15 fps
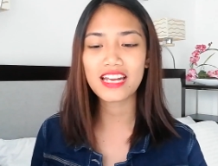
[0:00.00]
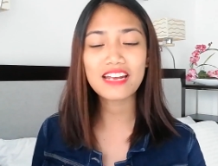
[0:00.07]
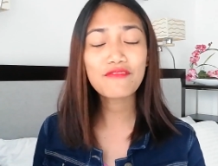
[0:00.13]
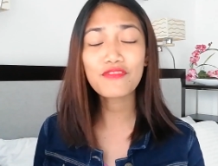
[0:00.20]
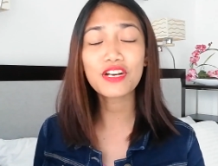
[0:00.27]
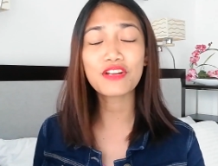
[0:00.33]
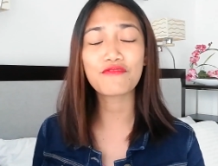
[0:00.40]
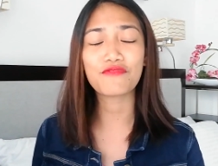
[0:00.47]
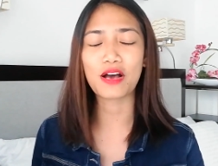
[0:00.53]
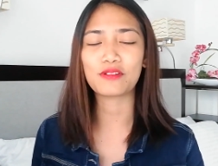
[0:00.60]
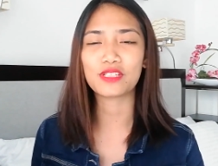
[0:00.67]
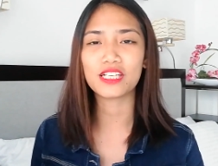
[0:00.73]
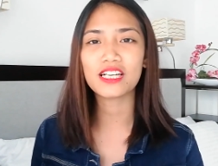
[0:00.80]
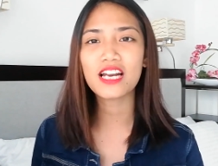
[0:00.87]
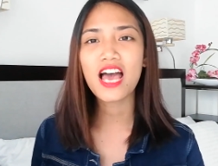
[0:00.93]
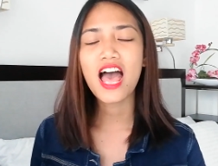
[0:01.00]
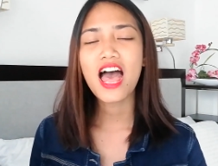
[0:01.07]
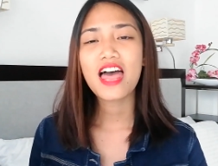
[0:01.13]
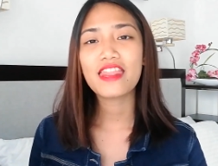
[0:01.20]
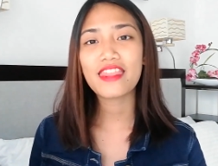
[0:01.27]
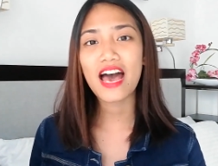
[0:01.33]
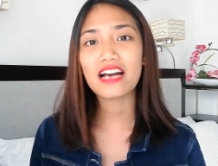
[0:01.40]
infinite fountain
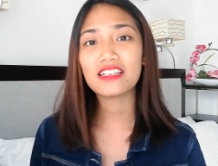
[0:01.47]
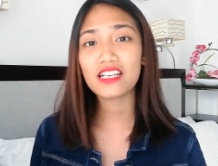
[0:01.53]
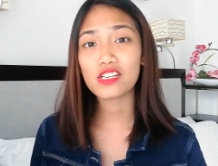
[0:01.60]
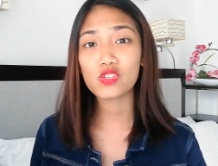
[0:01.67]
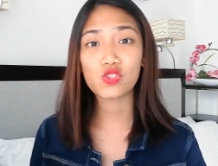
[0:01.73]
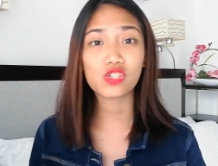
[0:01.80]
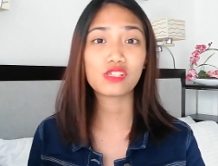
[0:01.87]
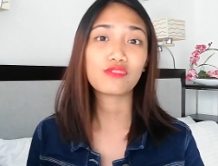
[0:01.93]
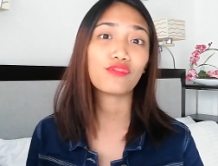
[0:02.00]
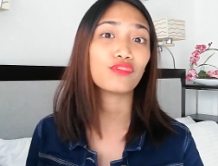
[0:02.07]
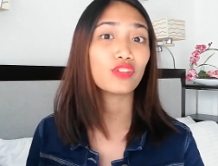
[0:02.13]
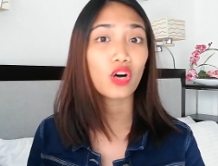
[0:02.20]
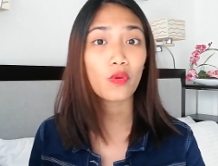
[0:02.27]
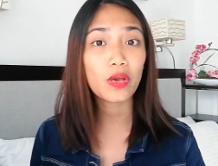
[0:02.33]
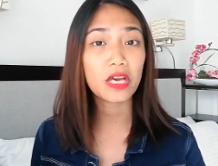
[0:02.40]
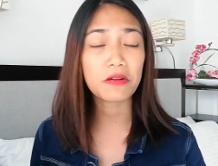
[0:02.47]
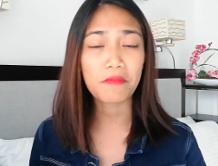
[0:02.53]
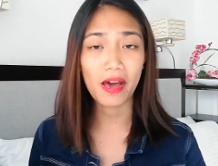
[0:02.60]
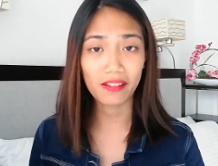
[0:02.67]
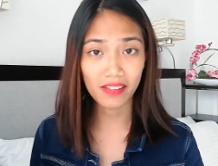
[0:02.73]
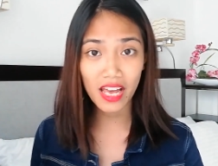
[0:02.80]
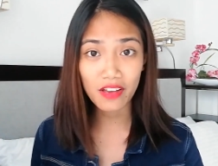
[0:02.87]
that is just flowing in
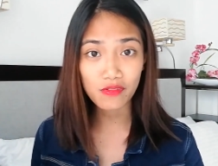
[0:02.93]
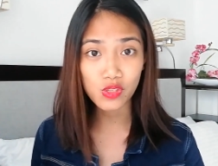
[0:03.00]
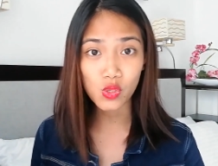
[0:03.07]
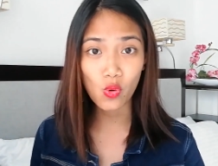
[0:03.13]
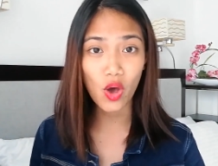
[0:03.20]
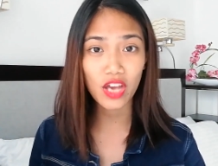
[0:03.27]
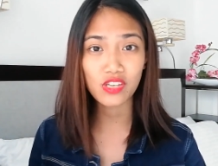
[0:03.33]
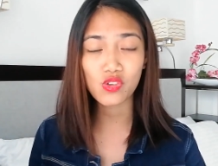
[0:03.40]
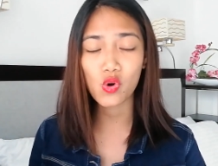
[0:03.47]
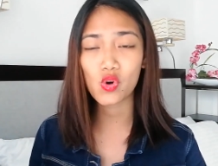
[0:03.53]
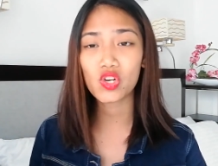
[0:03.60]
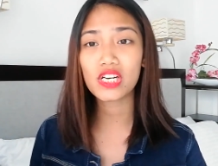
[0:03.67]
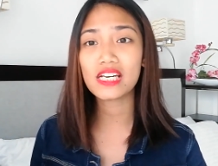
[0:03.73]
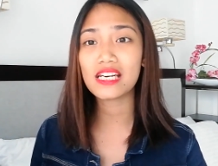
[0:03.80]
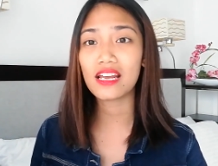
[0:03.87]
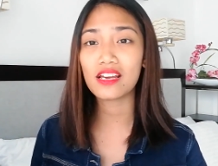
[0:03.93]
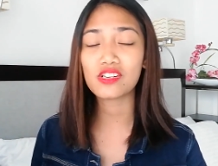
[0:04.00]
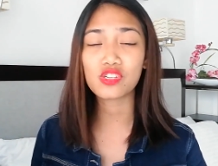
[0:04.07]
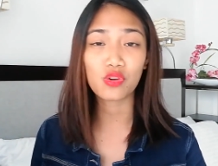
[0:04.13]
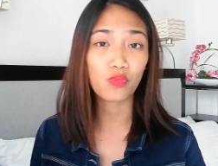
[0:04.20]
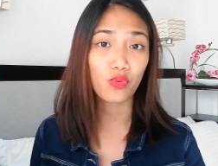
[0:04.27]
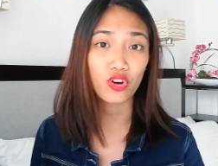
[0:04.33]
my life, so I don't
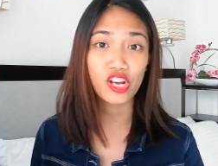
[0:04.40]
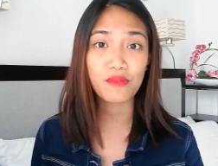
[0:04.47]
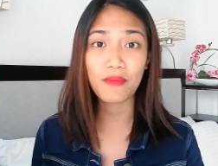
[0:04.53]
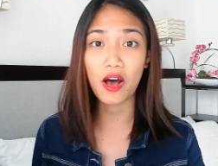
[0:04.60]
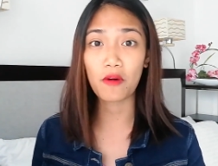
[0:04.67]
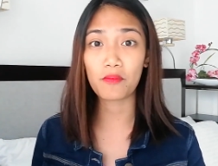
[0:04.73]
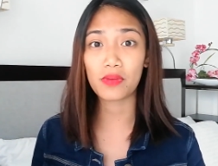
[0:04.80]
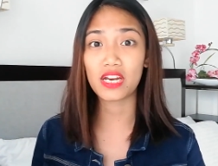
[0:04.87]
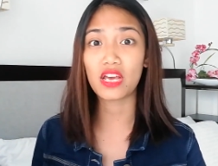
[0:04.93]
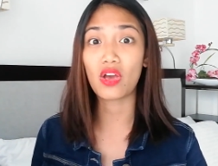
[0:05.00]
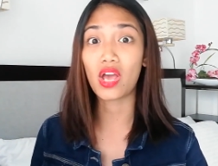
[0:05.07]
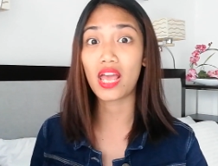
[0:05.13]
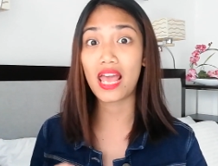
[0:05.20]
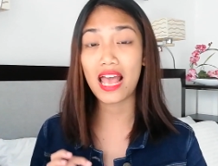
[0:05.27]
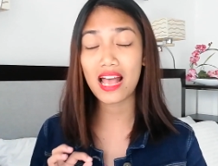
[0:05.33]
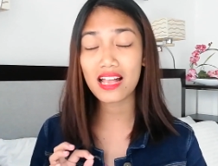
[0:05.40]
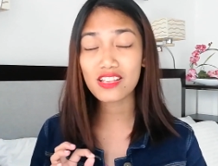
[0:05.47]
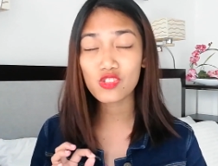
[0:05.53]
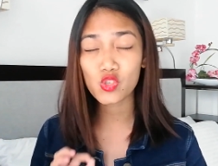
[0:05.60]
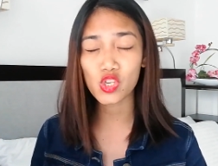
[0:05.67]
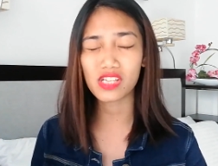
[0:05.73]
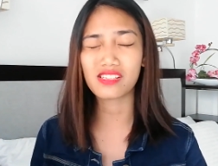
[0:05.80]
need to worry about money
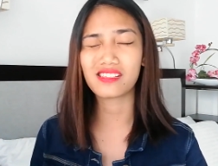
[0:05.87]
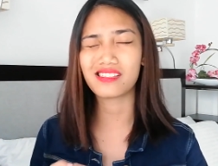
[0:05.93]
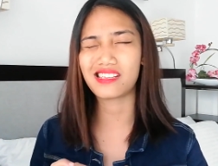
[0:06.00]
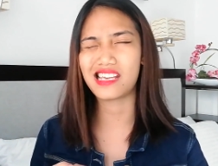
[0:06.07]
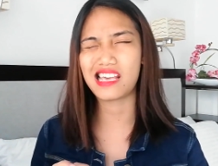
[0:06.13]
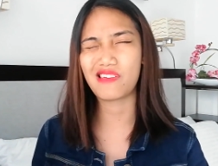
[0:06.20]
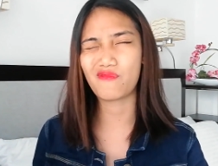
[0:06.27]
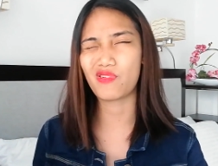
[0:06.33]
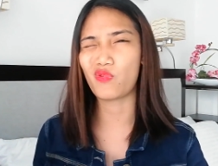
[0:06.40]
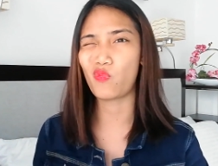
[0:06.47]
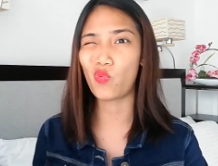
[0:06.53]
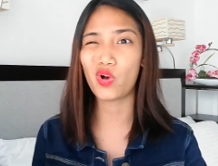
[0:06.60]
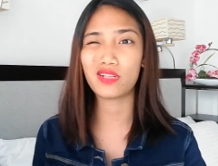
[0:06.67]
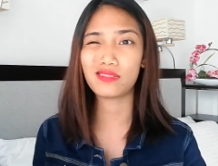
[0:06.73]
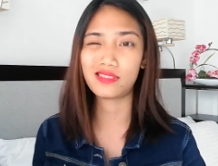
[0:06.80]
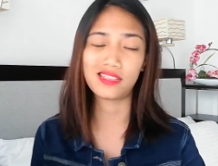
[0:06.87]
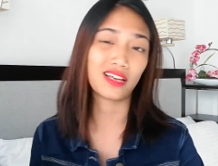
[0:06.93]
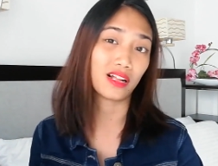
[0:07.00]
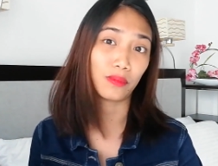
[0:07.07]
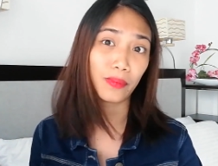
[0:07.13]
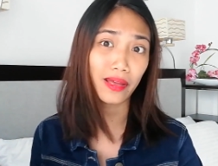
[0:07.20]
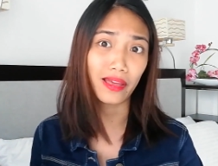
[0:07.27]
just even one
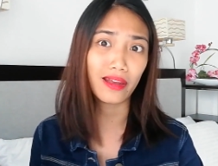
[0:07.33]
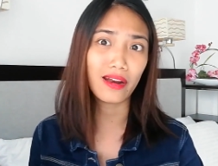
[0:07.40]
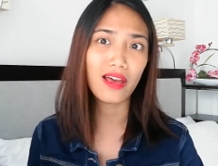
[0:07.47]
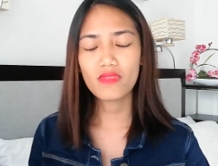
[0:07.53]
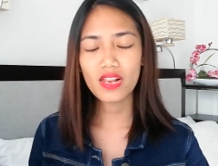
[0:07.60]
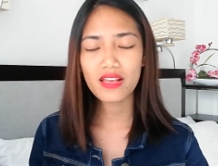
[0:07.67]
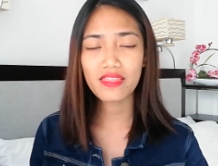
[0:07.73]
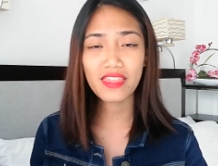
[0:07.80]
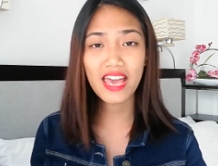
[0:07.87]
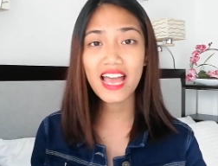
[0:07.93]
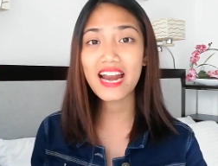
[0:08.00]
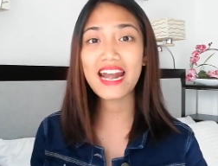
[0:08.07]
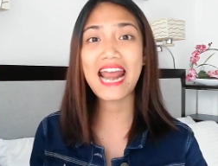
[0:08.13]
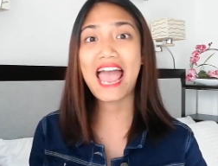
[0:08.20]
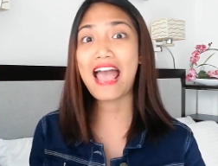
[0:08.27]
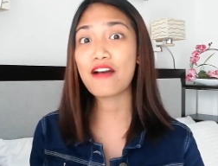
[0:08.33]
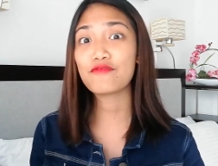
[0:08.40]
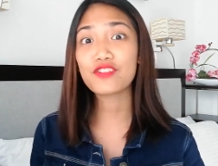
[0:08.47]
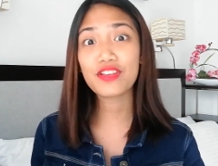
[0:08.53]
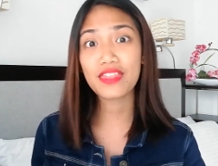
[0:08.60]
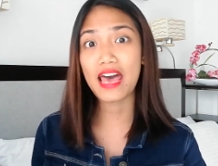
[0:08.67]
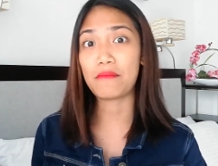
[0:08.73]
single bit. And then
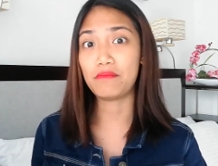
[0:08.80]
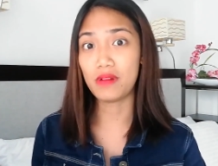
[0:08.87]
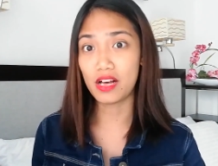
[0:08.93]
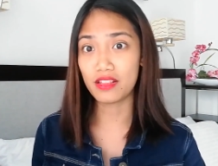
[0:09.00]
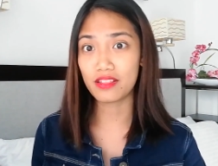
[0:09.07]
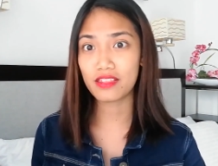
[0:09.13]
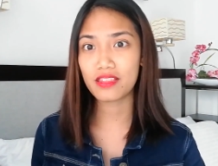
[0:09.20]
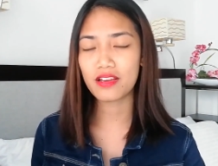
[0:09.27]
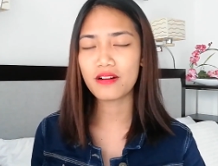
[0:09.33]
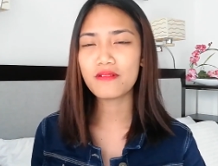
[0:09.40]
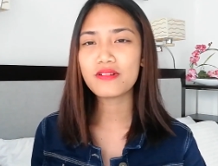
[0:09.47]
after that month,